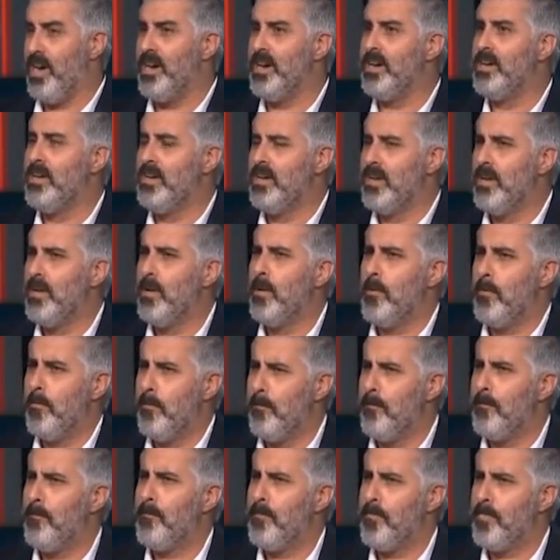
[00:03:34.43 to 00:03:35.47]
He's also
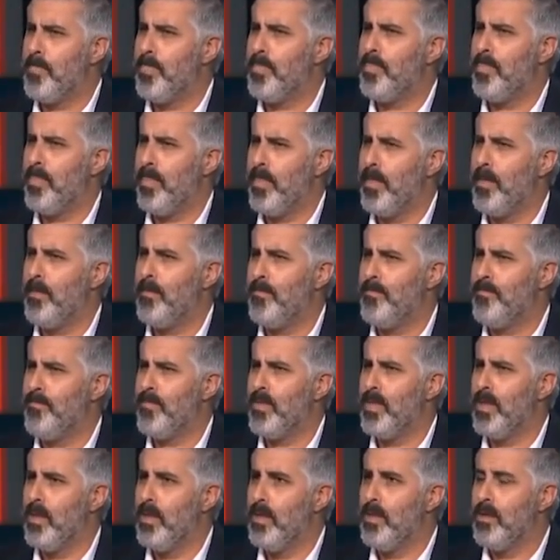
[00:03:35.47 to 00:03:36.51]
overcome stuttering, though.
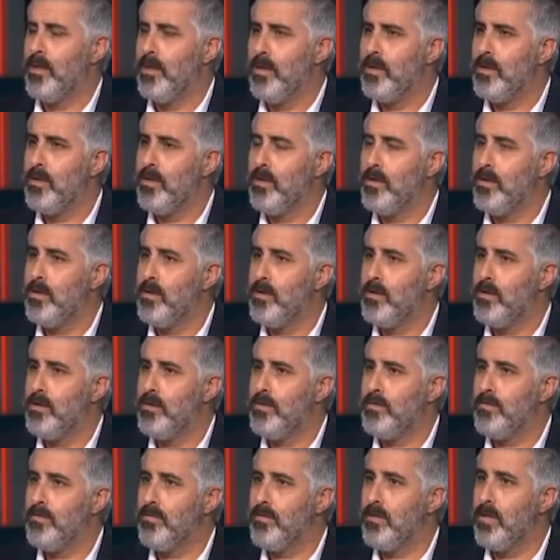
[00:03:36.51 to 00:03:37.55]
Could, could, that, could that be
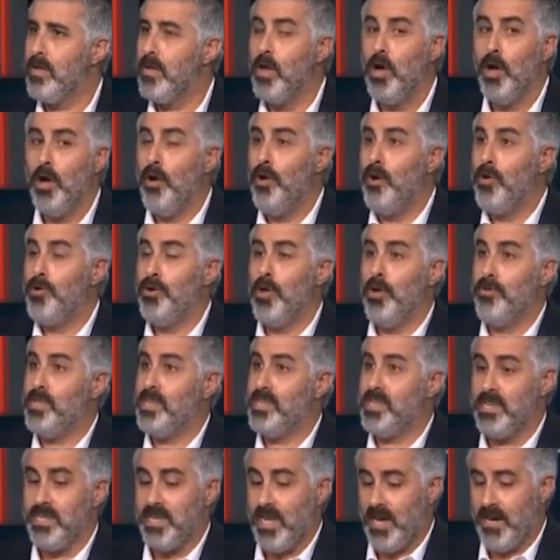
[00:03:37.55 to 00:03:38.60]
part of that, too? No,
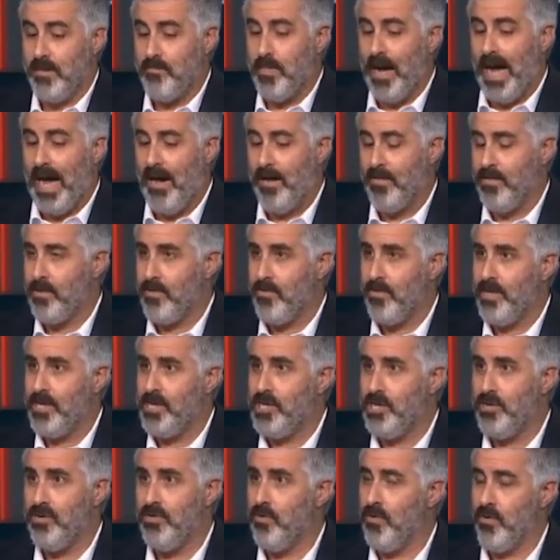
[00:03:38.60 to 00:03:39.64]
this is not a palatal
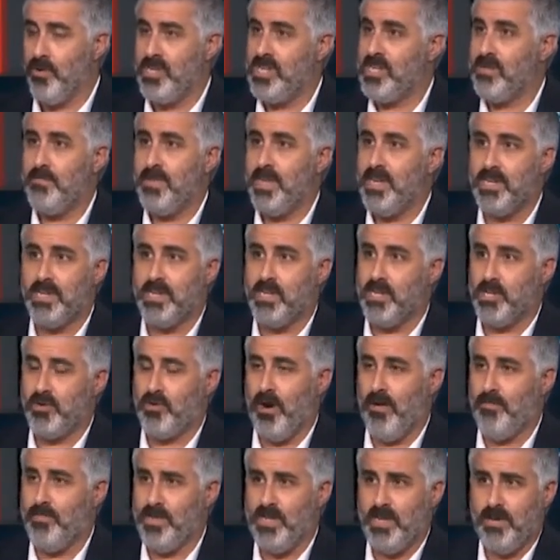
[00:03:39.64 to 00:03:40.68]
issue or a speech
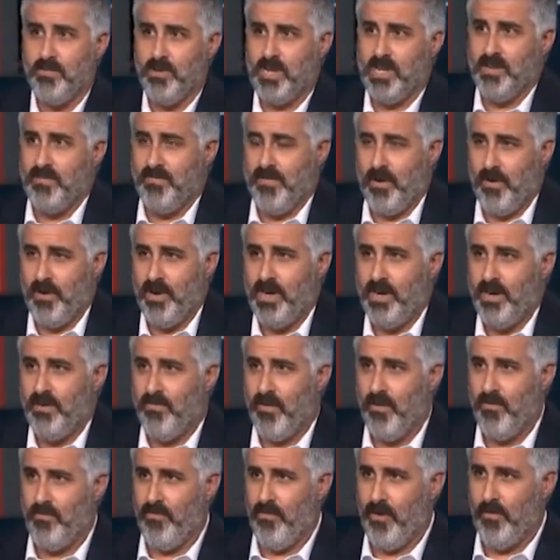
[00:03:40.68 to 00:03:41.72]
discrepancy, which is very
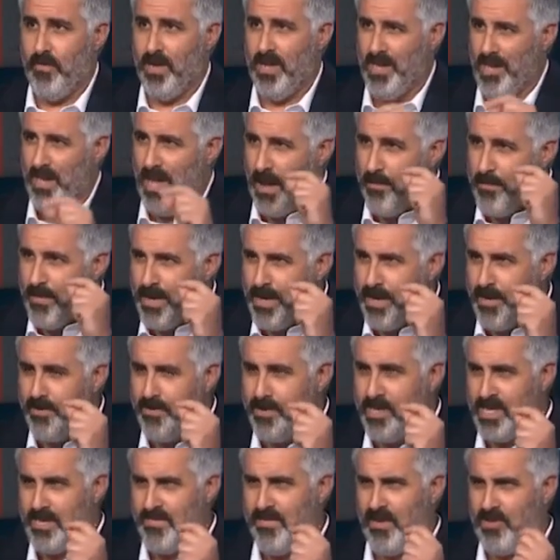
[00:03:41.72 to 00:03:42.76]
different from a lemino
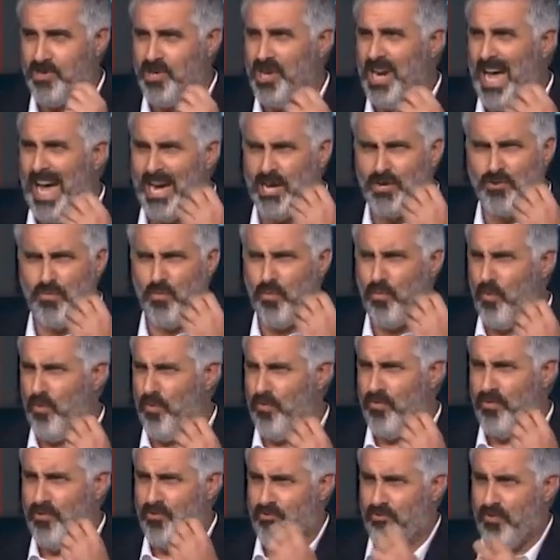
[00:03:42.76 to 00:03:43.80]
dysfunction, actual
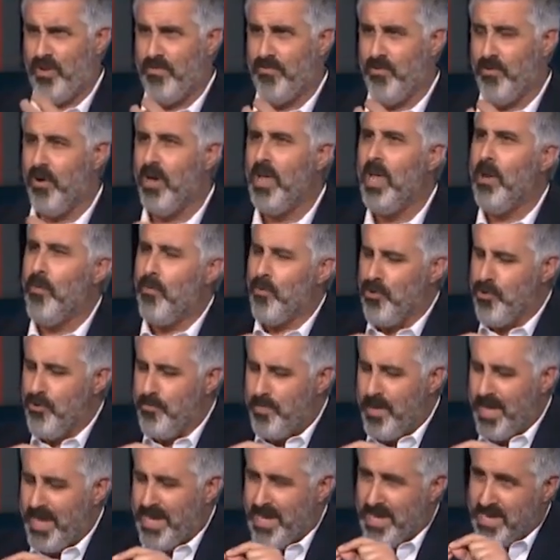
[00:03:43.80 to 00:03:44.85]
word retrieval, where you
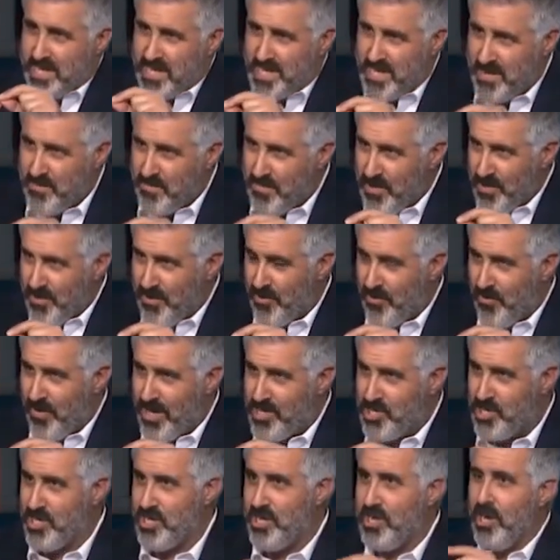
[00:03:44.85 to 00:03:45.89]
pick a similar
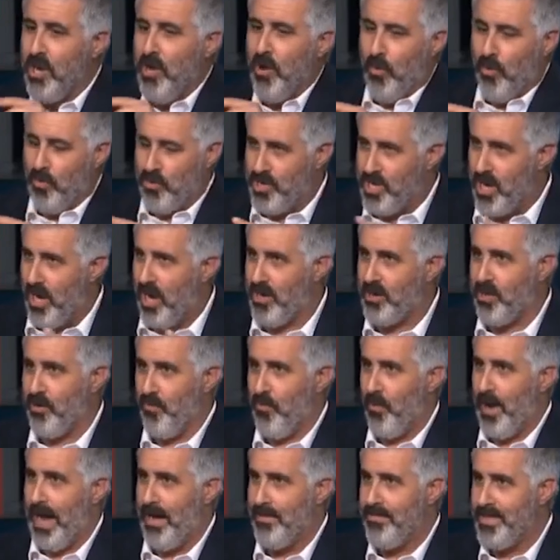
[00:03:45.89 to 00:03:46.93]
question or talk
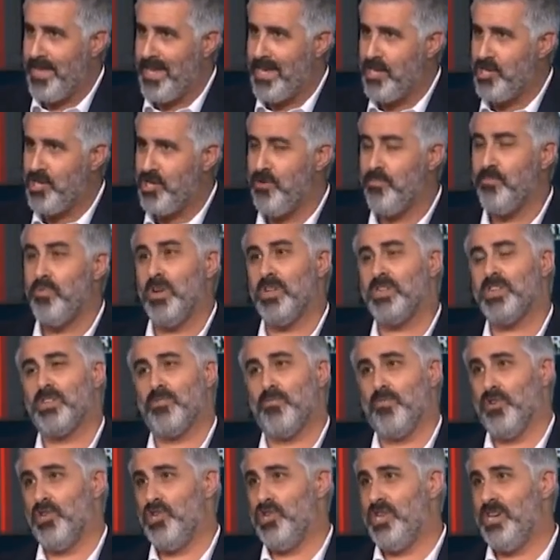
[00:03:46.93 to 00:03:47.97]
around the issue, plus the
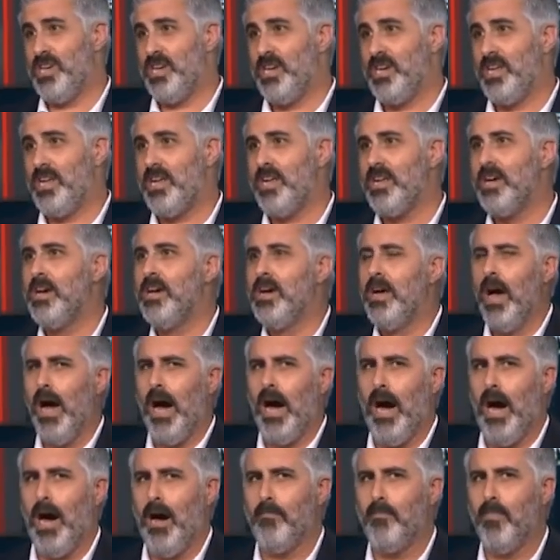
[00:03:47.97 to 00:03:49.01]
rigidity,
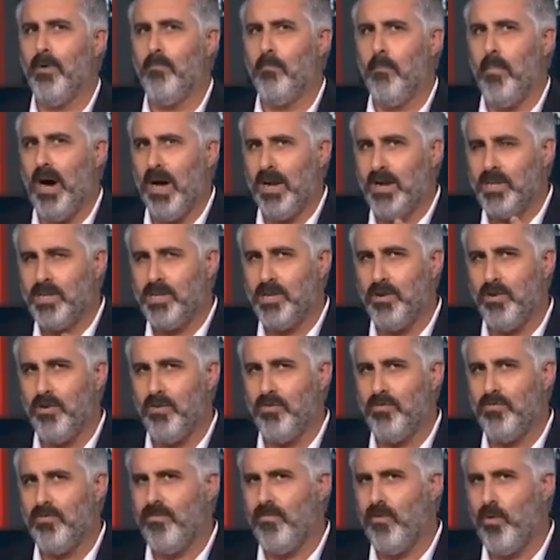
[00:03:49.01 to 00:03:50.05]
um,
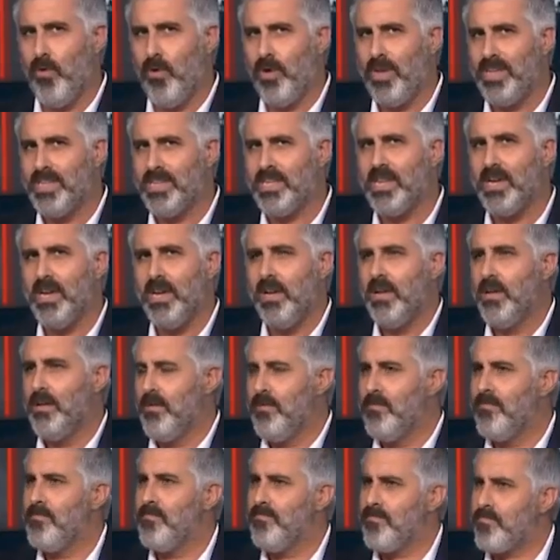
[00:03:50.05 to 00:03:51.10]
monotone voice. Wait, go
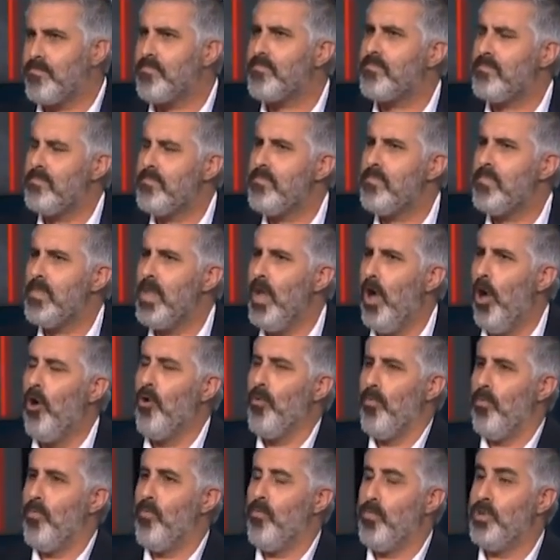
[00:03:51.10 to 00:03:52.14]
back to that, the rigidity. What do oh,
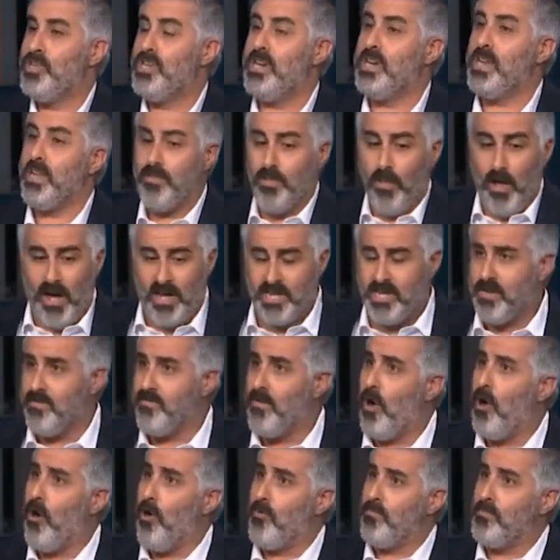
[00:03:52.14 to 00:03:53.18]
you mean? Rigidity, loss of
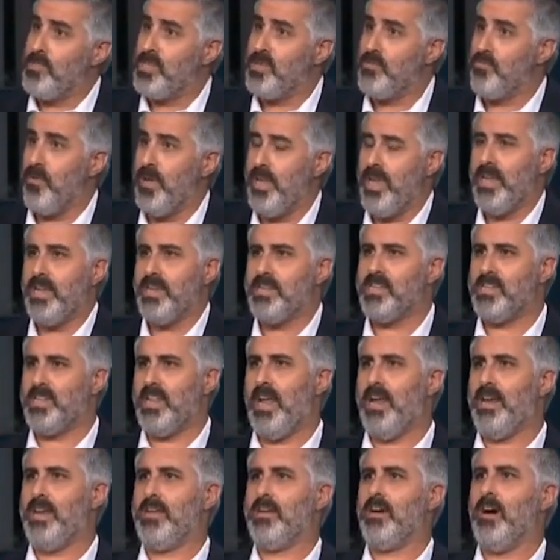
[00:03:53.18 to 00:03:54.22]
arm swing,
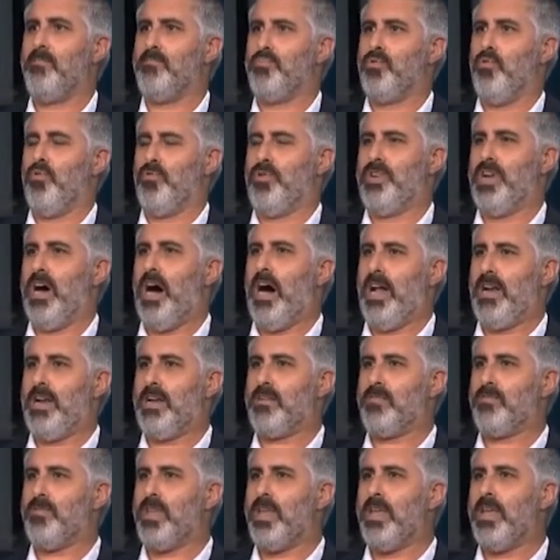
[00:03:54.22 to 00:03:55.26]
standing up
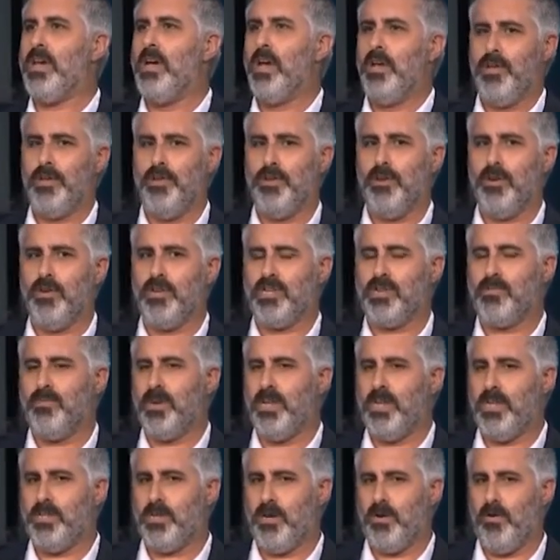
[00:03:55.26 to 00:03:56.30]
lordotically. You know, notice when
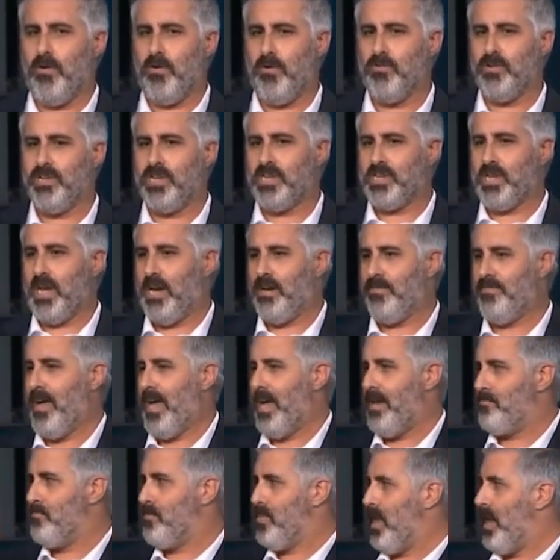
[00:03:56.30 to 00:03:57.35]
he turns, it's kind of
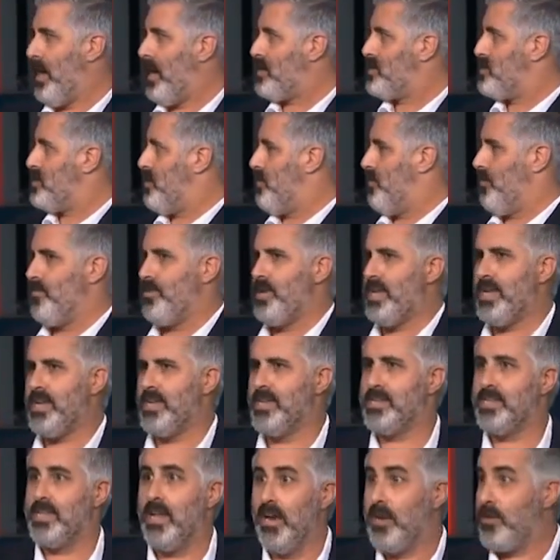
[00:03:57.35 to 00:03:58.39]
en bloc turning.
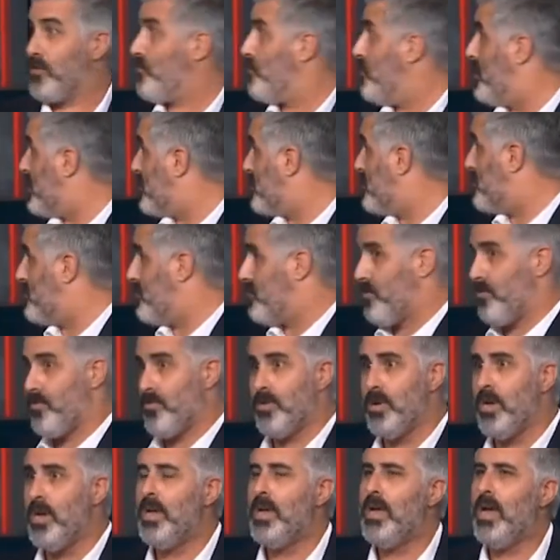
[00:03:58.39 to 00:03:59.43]
It's not a quick turn.